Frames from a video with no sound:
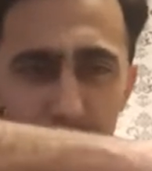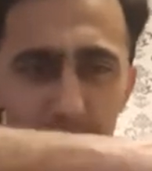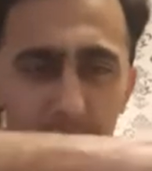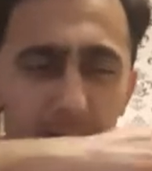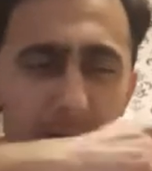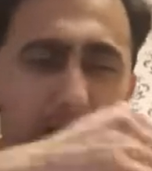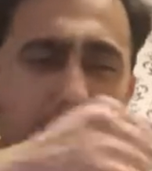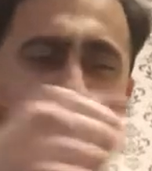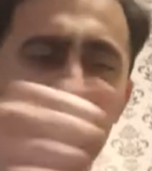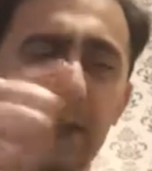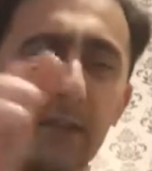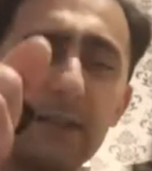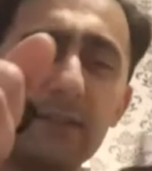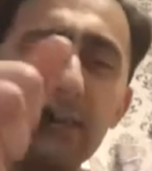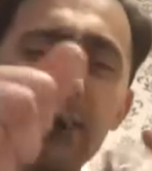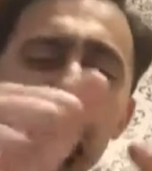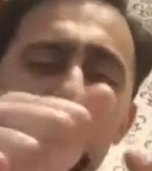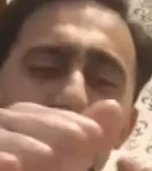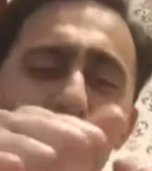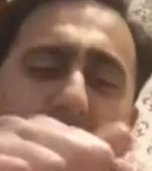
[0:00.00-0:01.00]
It
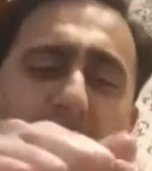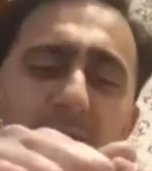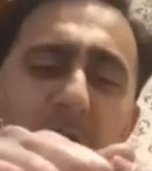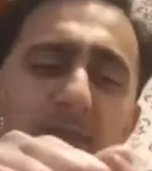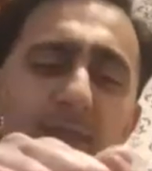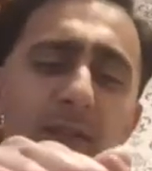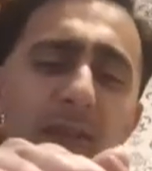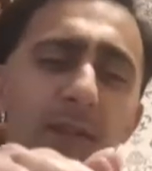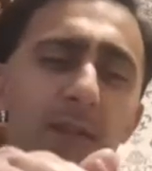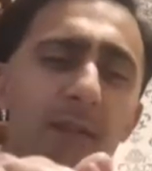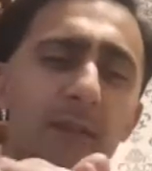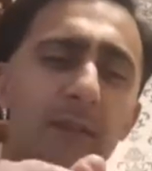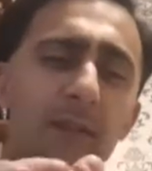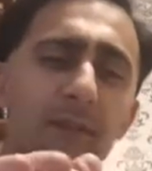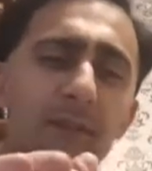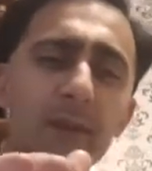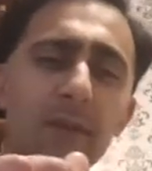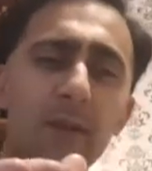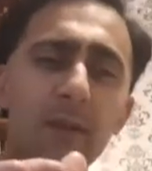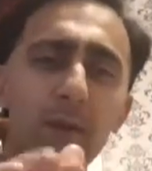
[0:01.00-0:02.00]
attaches to the skin
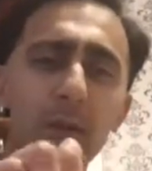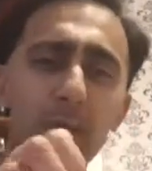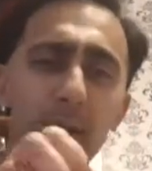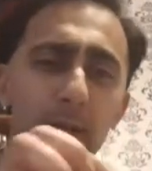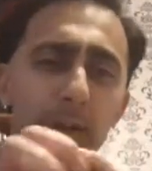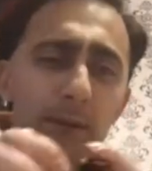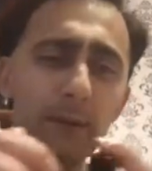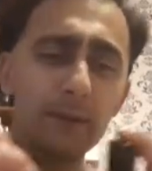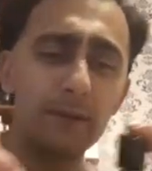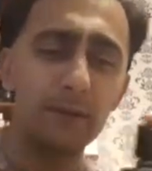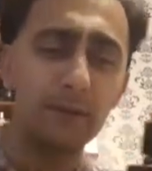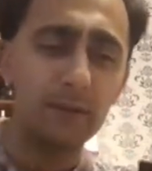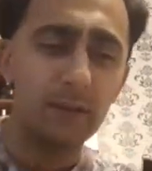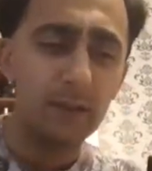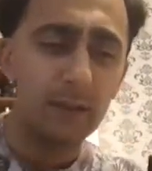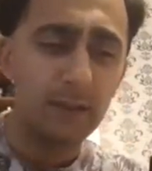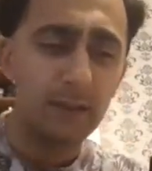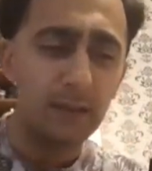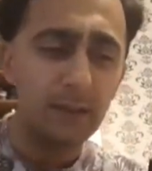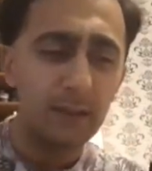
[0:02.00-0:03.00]
very well, let's
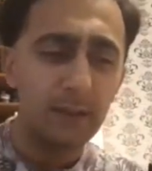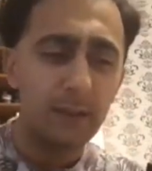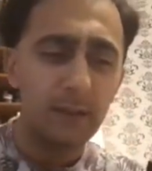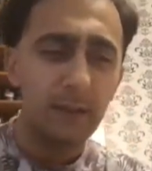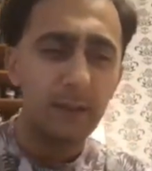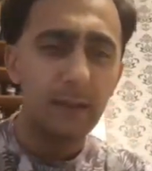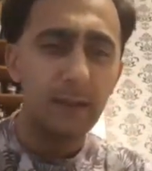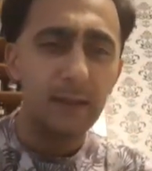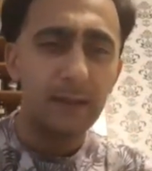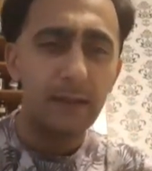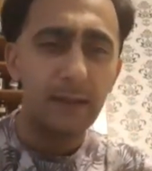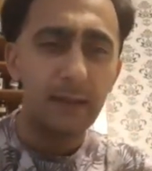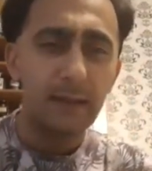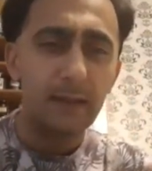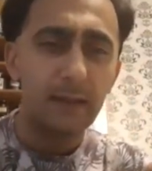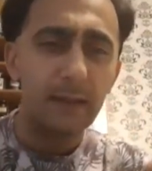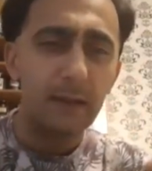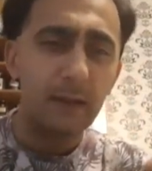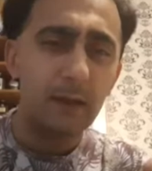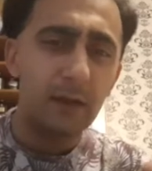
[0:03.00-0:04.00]
say, in that
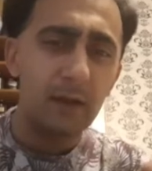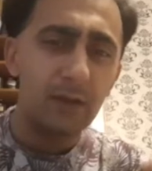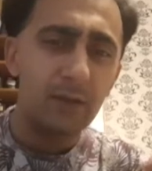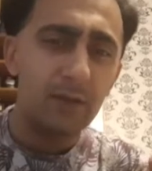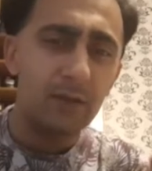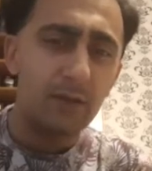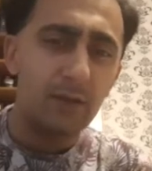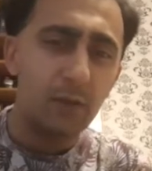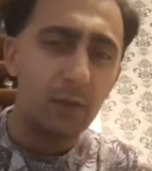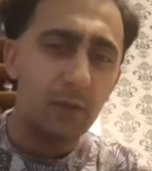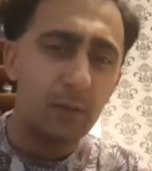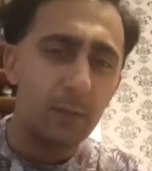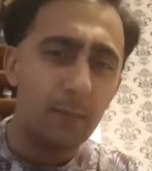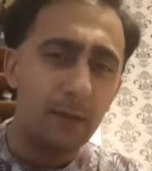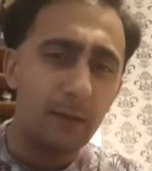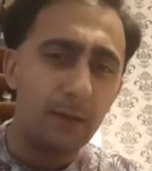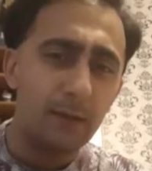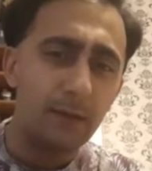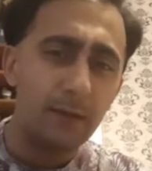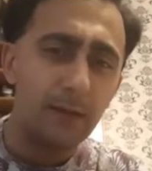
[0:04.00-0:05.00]
it lasts for
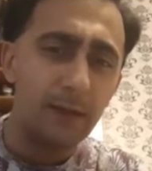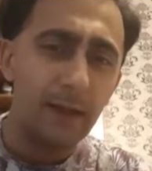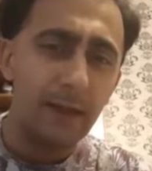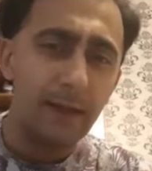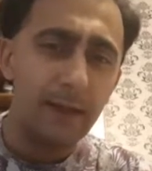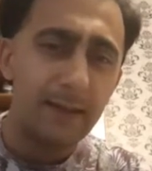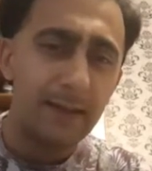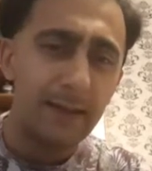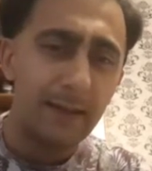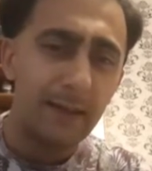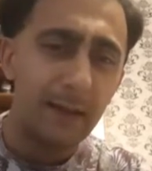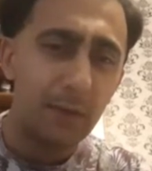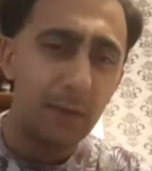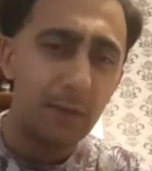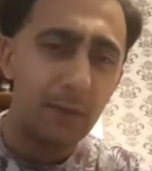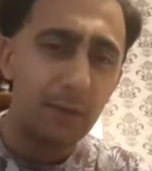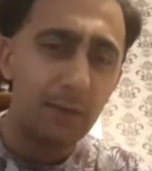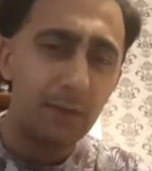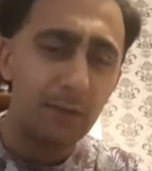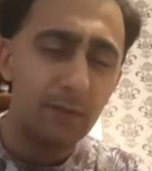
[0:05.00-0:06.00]
about 9
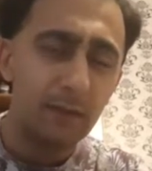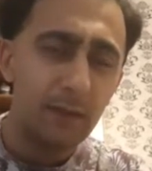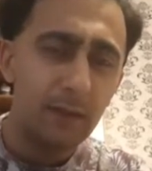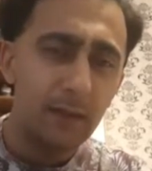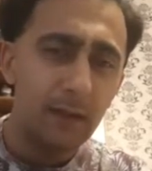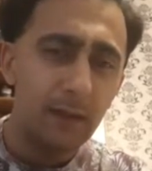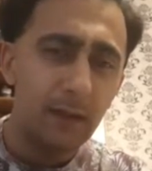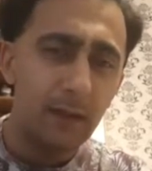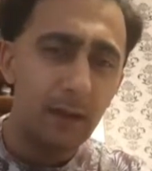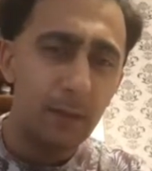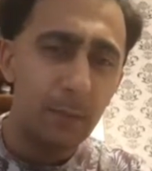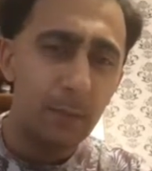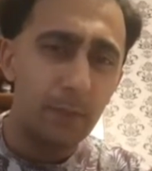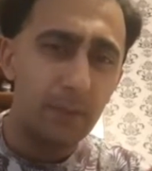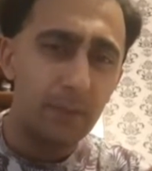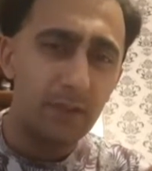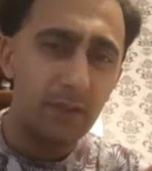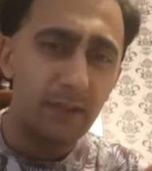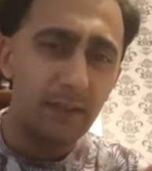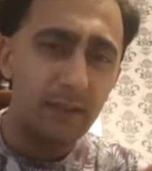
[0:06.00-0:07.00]
hours,
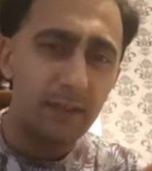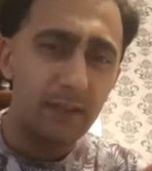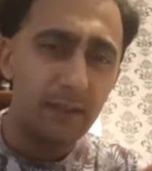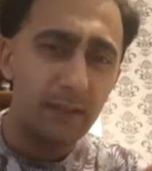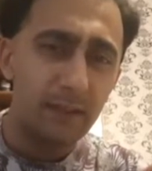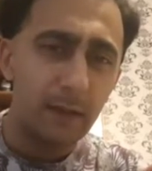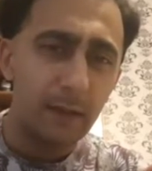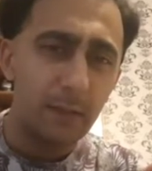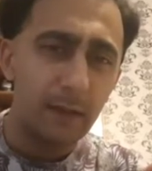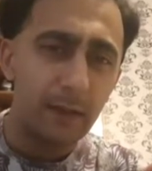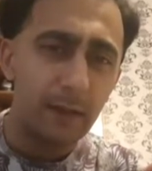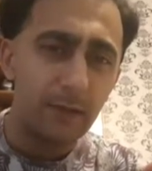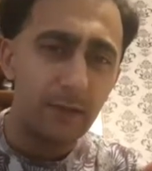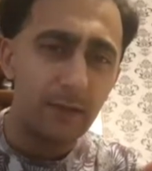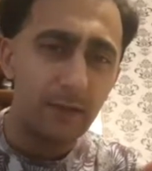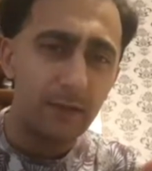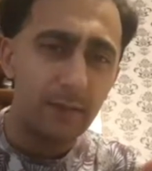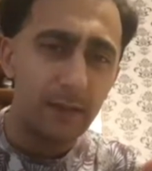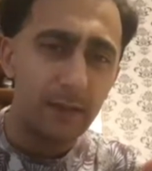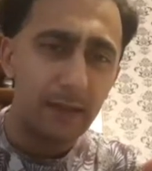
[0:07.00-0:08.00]
projecting about
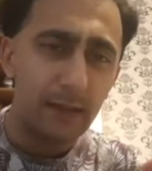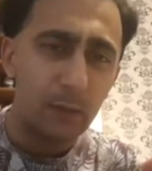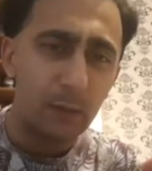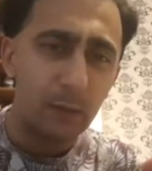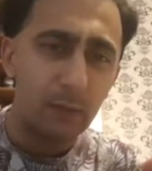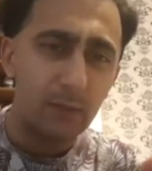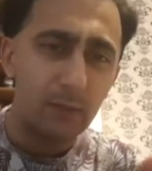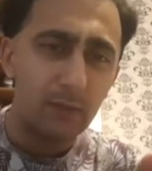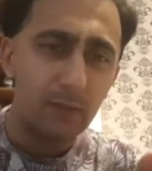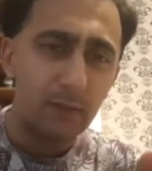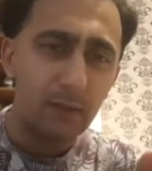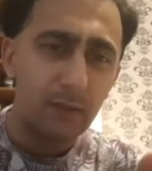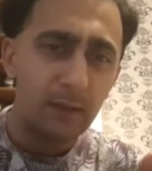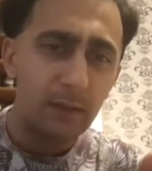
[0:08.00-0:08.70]
7 hours,